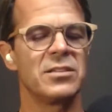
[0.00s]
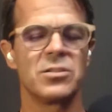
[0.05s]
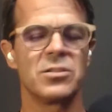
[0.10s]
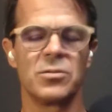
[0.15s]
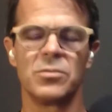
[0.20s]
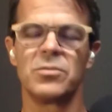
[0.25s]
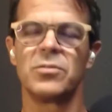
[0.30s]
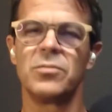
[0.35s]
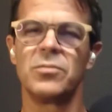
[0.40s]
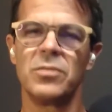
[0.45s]

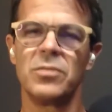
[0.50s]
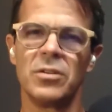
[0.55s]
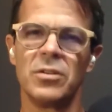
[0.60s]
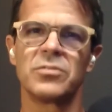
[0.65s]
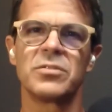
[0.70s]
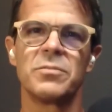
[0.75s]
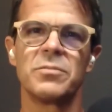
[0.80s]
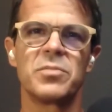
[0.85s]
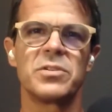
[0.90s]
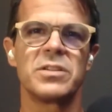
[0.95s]
So,
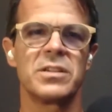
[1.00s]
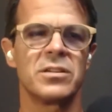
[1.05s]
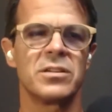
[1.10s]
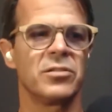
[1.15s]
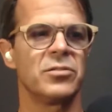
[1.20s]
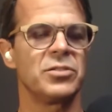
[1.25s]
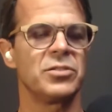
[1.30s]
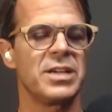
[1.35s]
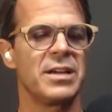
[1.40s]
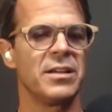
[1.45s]
some particular
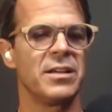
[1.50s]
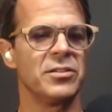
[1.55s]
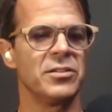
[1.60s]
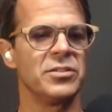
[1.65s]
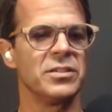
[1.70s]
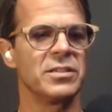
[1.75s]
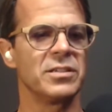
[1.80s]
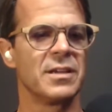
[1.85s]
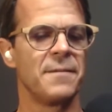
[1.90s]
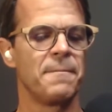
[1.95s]

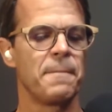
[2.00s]
challenges.